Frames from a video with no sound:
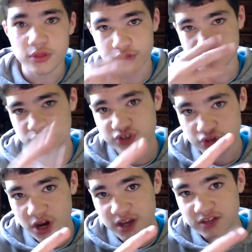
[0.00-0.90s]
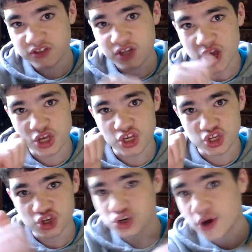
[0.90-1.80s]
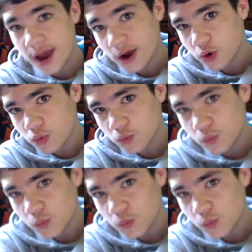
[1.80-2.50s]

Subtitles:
3 strikes and you're out.